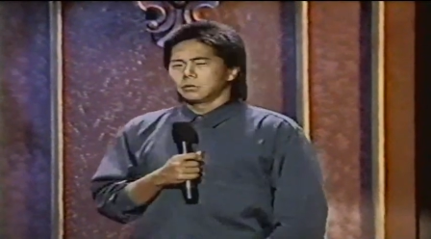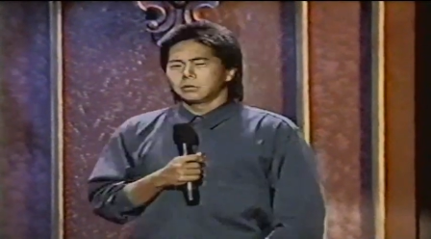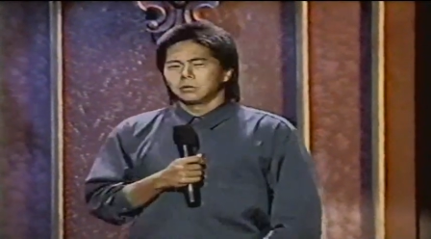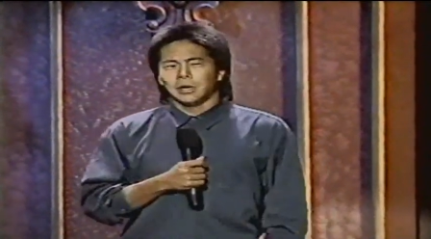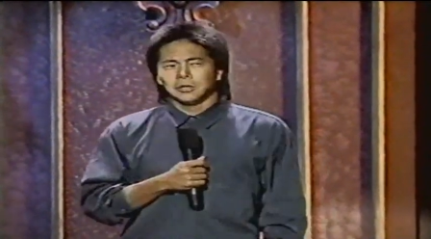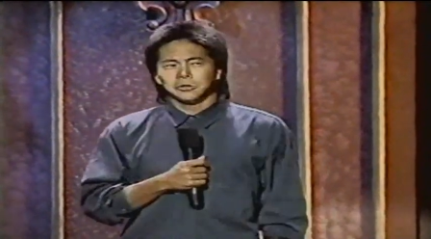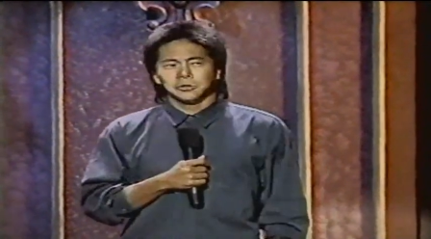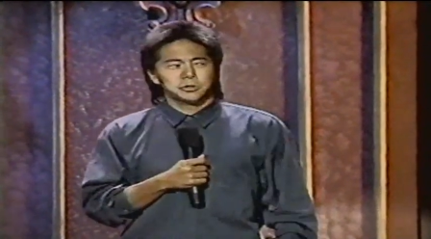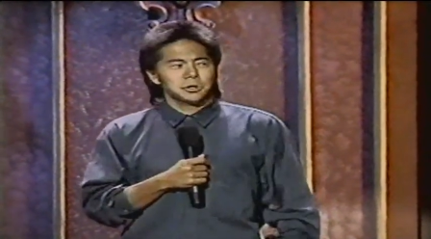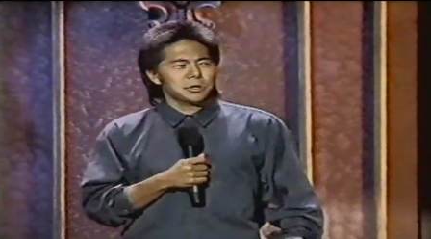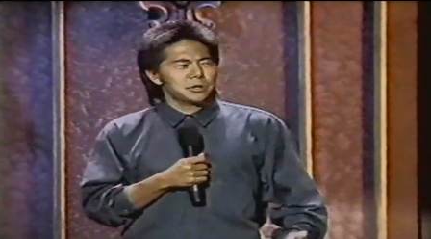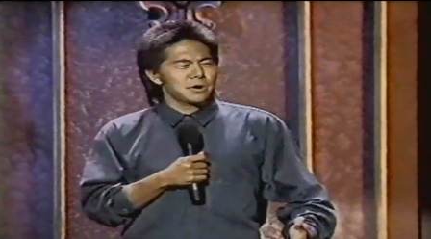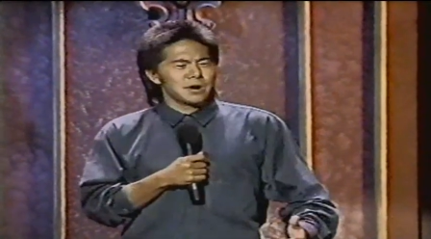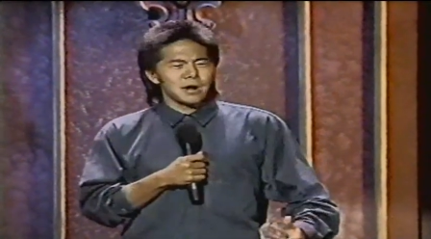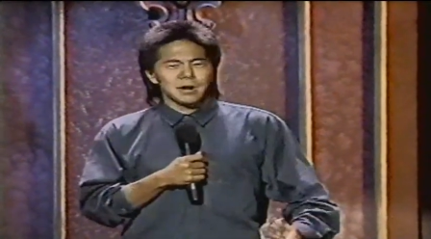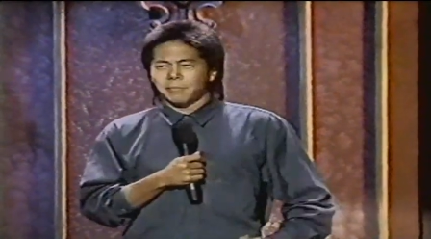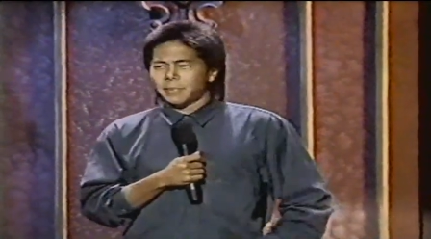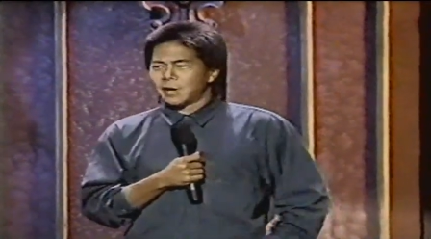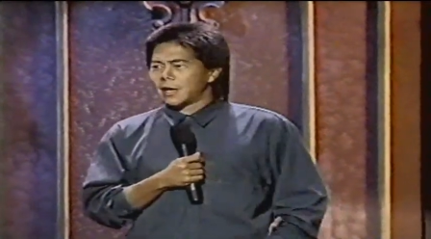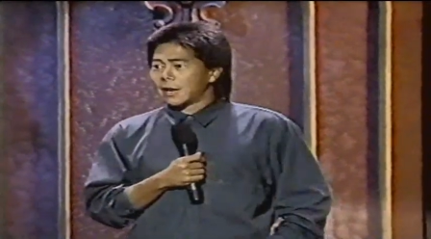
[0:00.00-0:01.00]
I stirred her
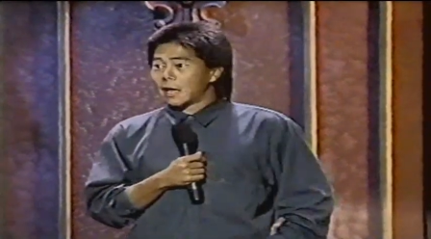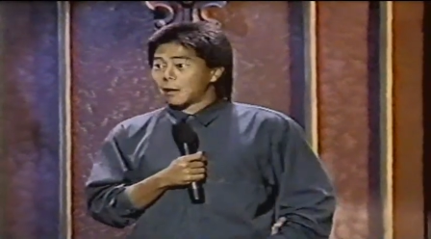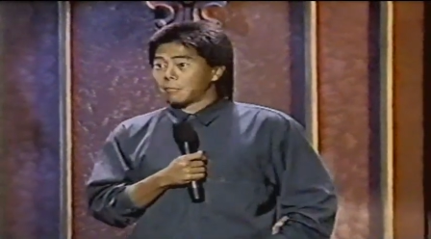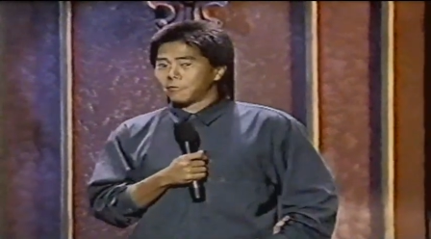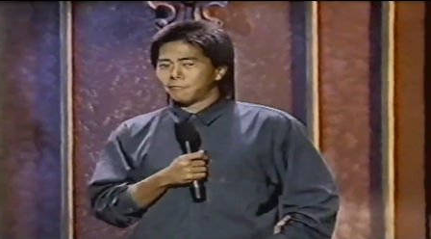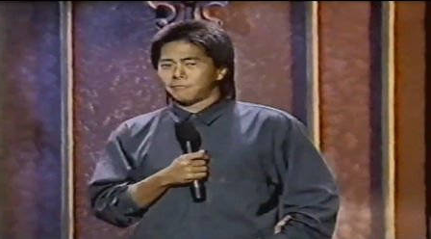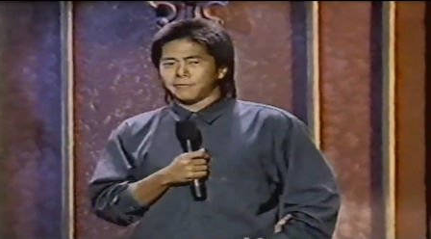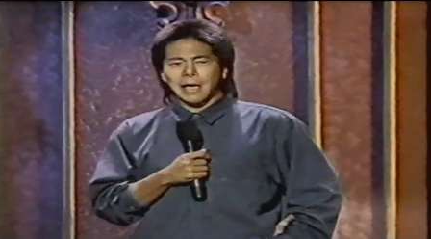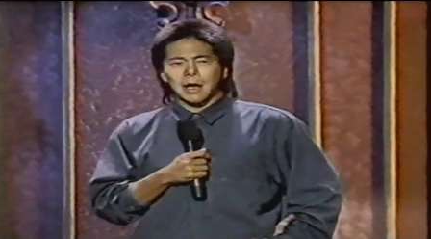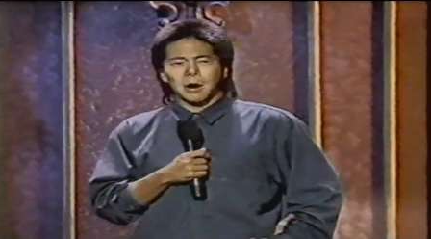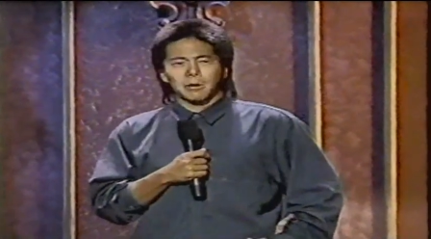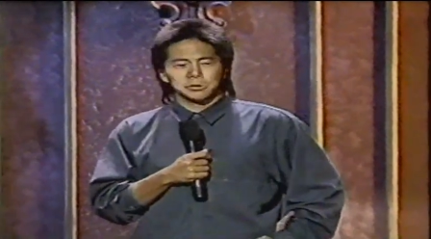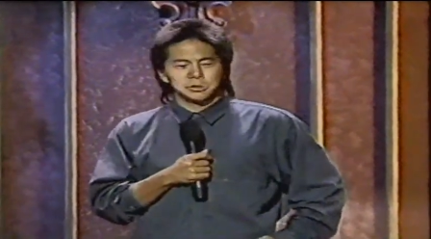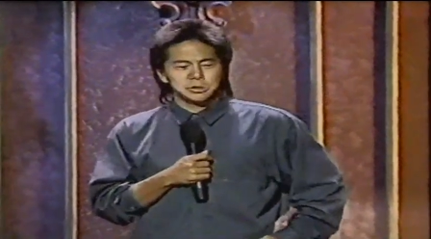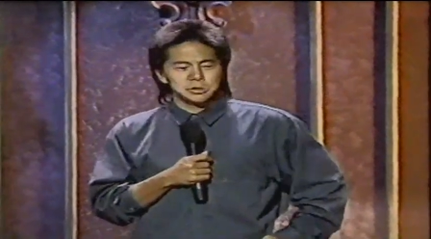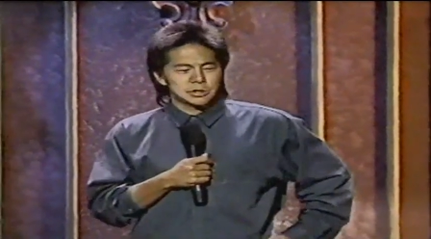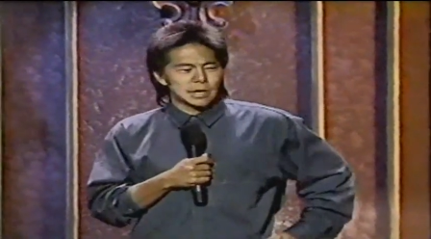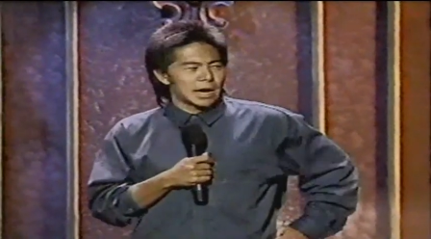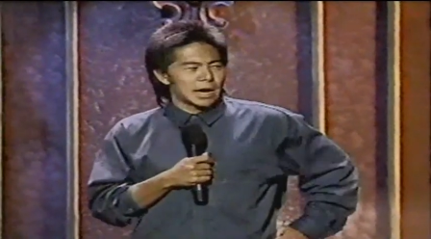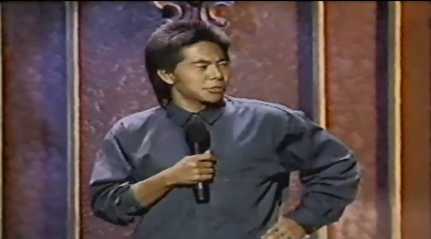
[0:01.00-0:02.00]
up, man. "How many flowers
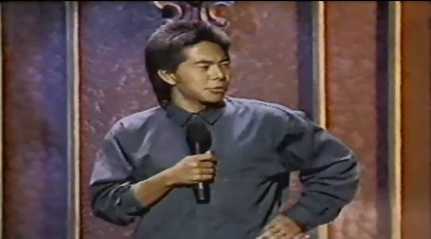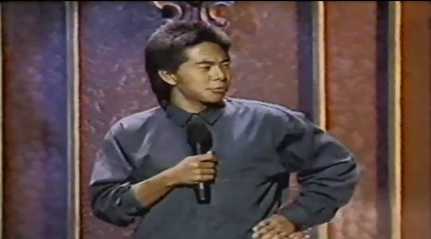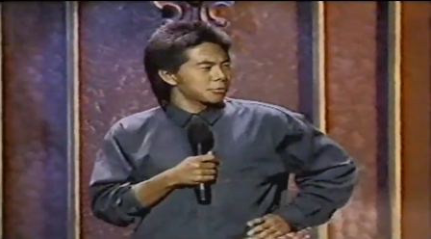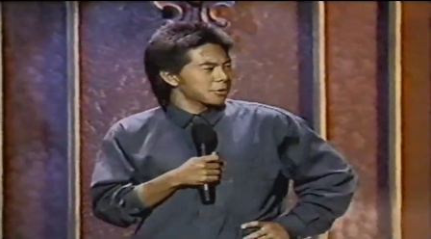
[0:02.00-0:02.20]
is that?